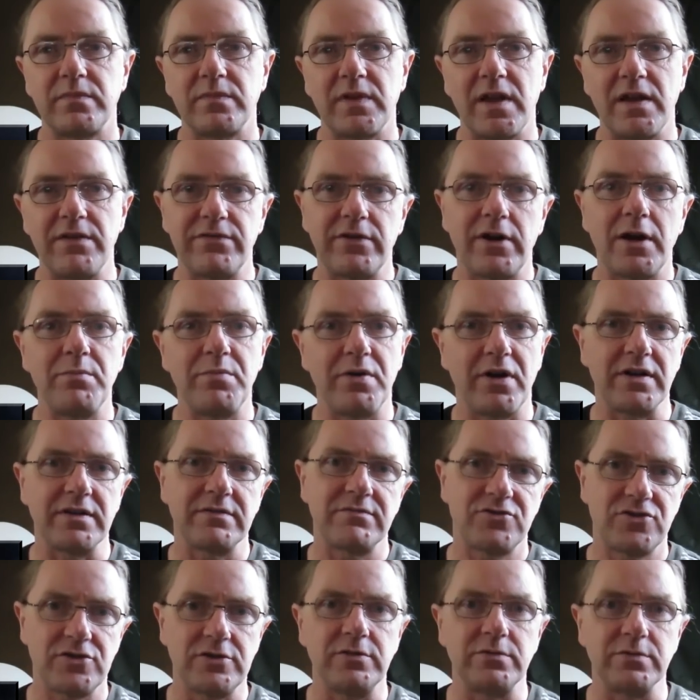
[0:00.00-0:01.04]
if I buy
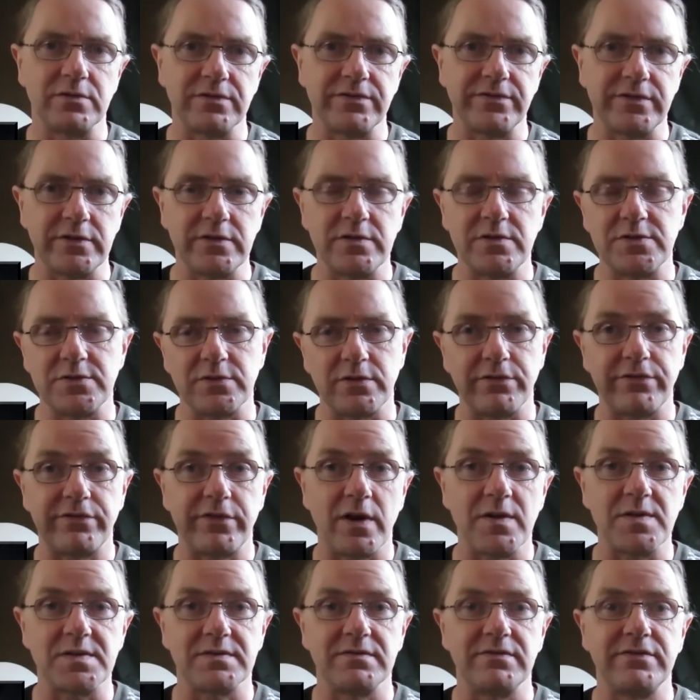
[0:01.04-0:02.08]
chilled foods or
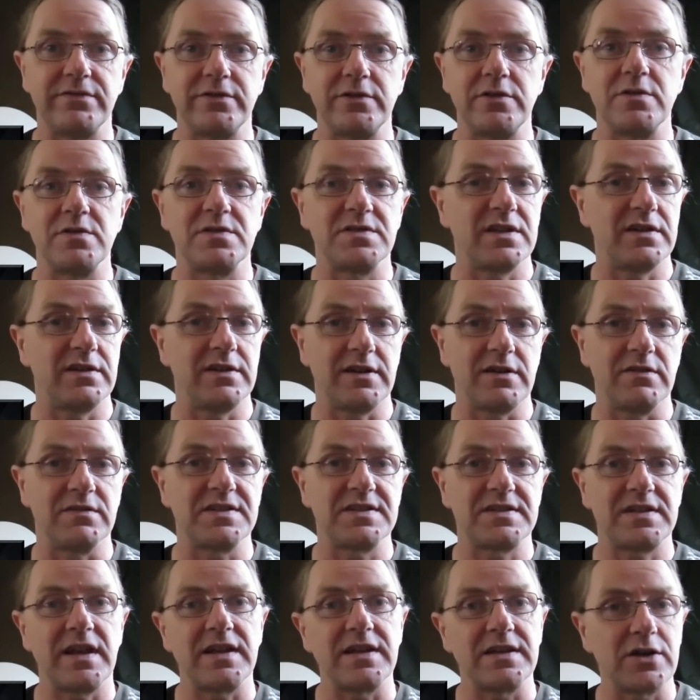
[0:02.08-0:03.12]
frozen foods, it'll
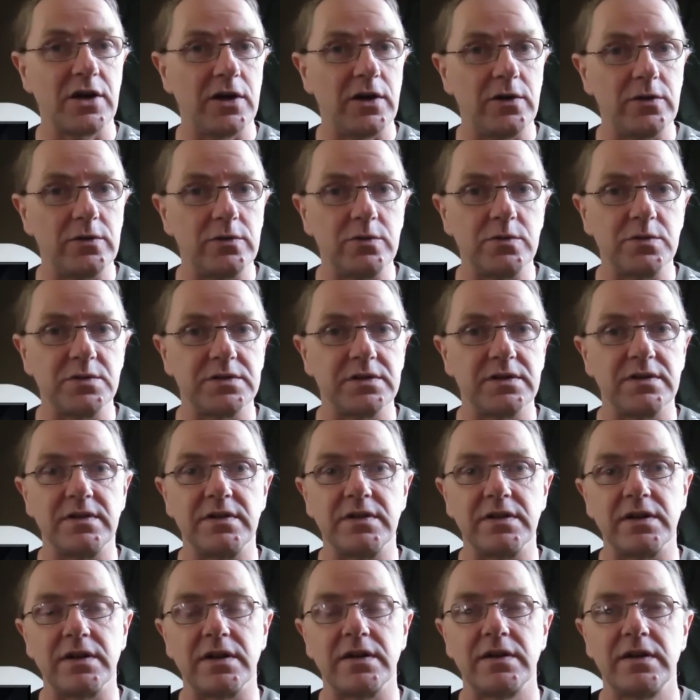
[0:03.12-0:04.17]
stay cold,
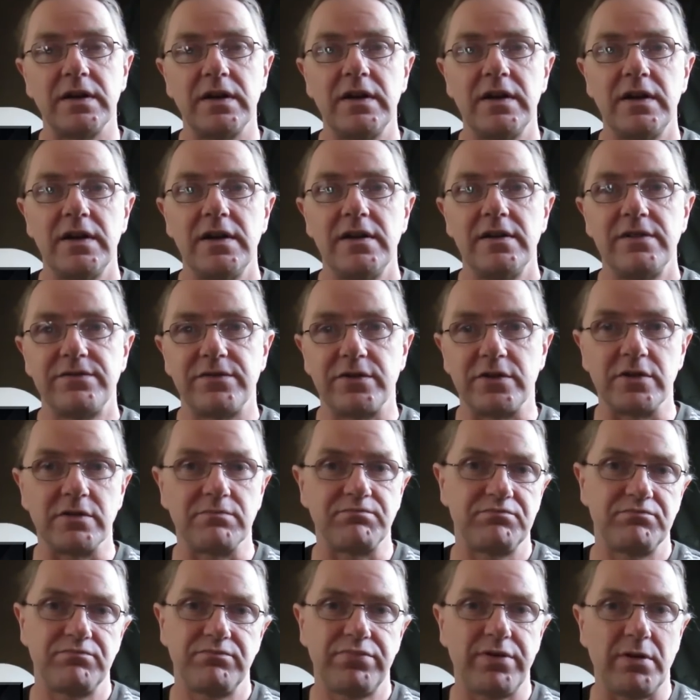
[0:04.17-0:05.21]
and for
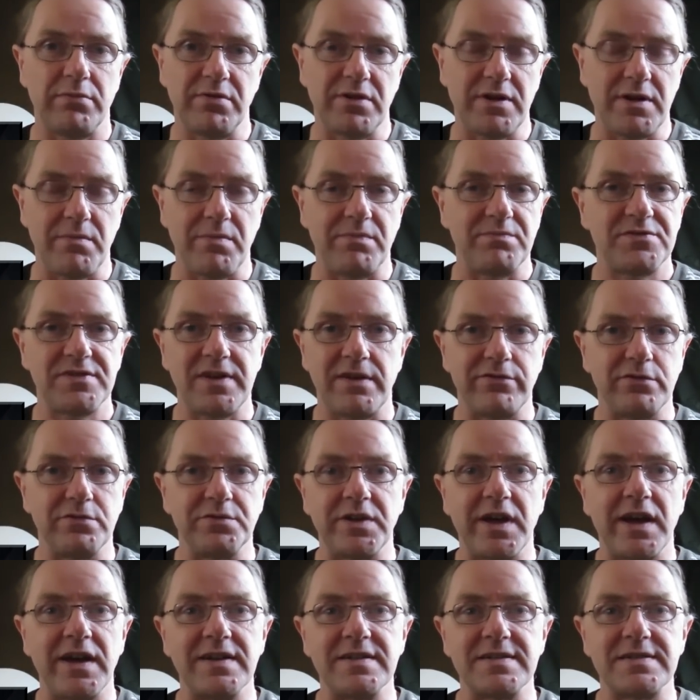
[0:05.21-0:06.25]
probably several
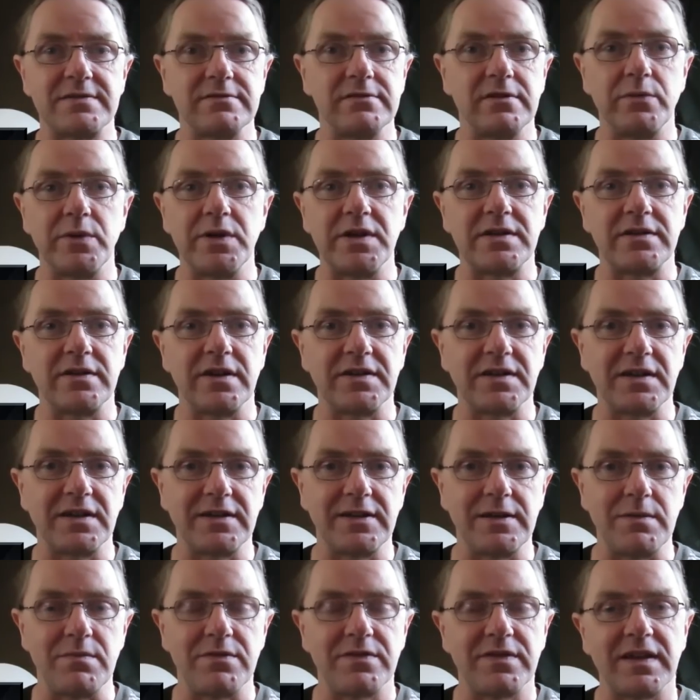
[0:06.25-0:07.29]
days to a week I can
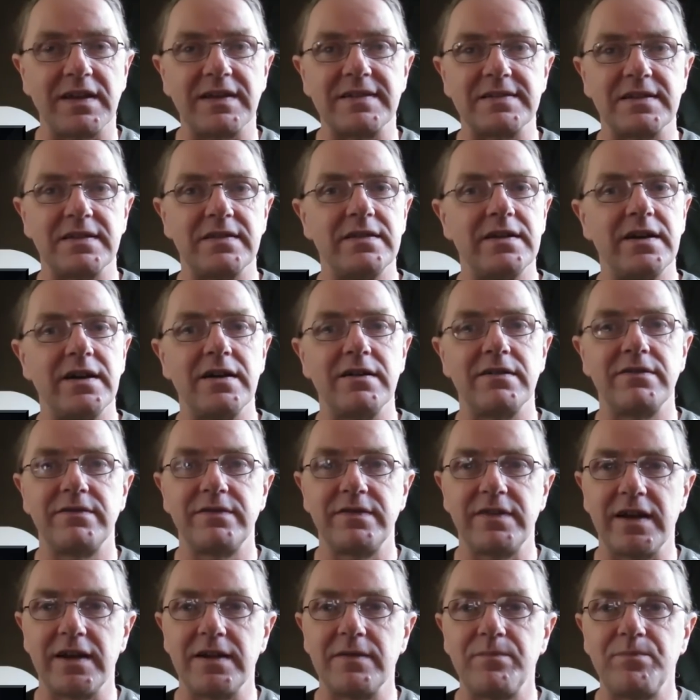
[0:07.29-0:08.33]
keep things in there.
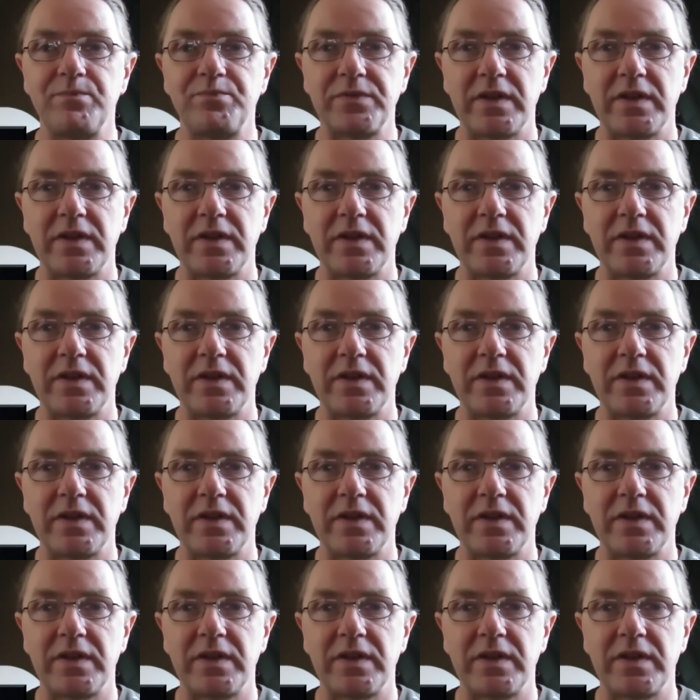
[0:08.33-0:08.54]
Then